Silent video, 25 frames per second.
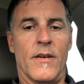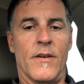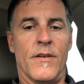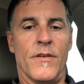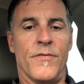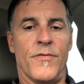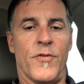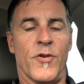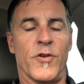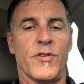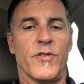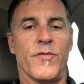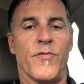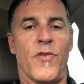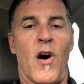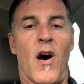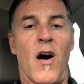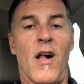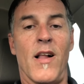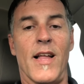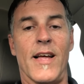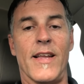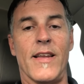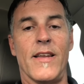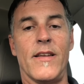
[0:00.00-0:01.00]
First of
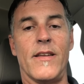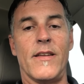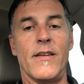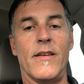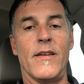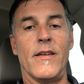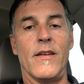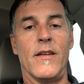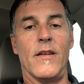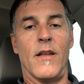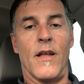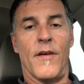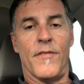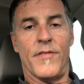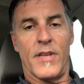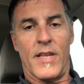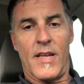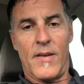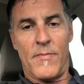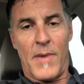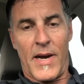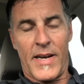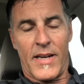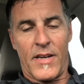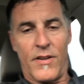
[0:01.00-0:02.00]
all, I'd love to
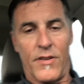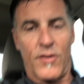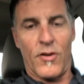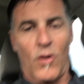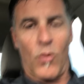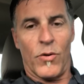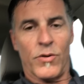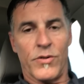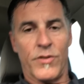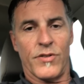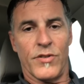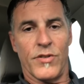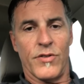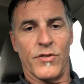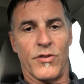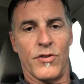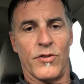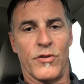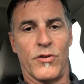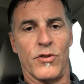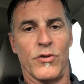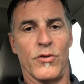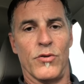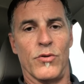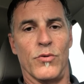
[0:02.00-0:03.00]
give my condolences
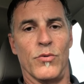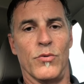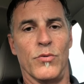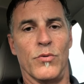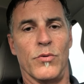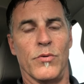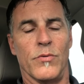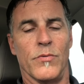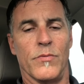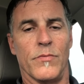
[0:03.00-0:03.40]
to